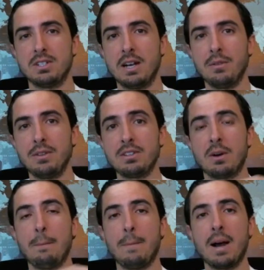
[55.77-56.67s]
Now, these are
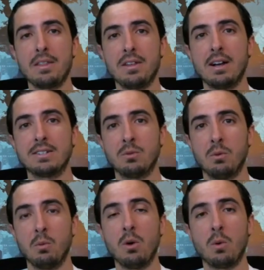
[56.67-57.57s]
my thoughts,
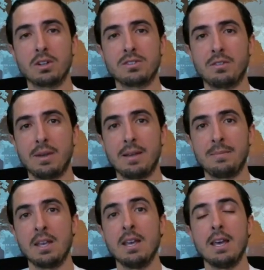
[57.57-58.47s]
what works for me,
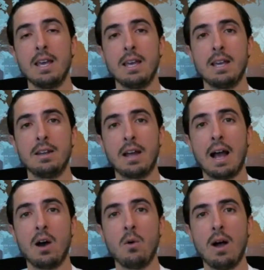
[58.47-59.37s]
and
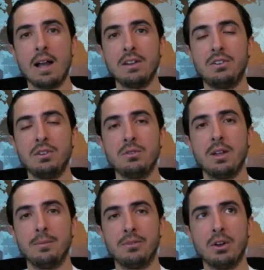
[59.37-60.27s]
how I do
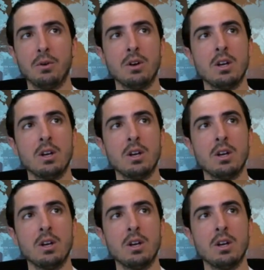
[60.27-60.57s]
them. So